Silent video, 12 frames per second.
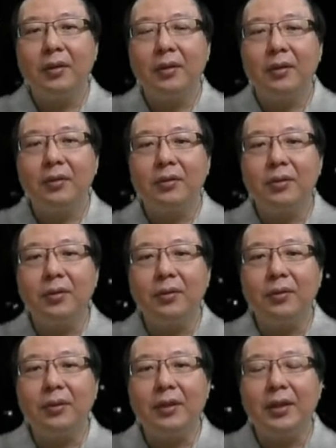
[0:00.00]

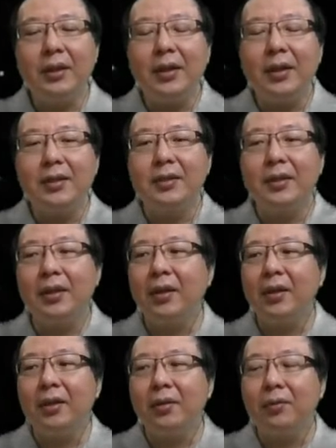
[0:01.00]
So here is
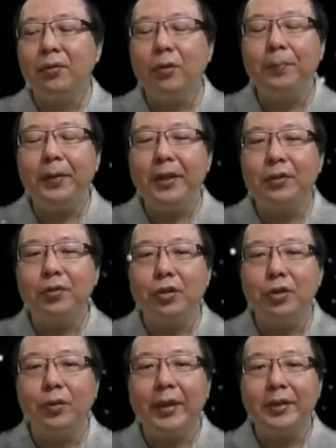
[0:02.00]
a role play to
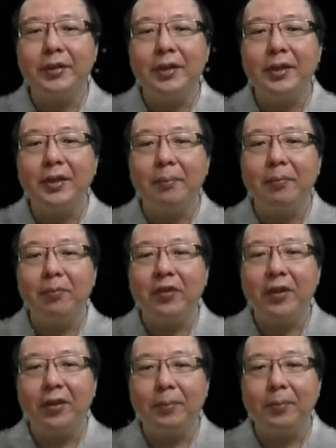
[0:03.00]
show actually the
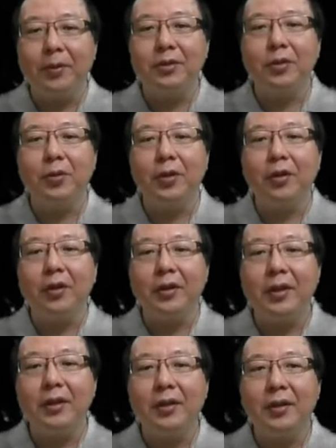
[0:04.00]
variables going on
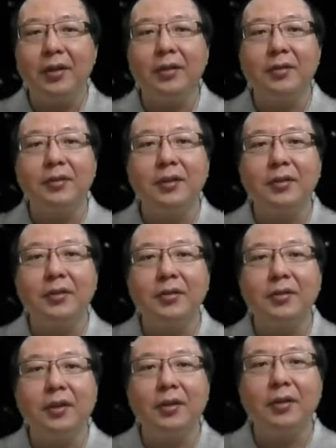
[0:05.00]
in the insertion sort.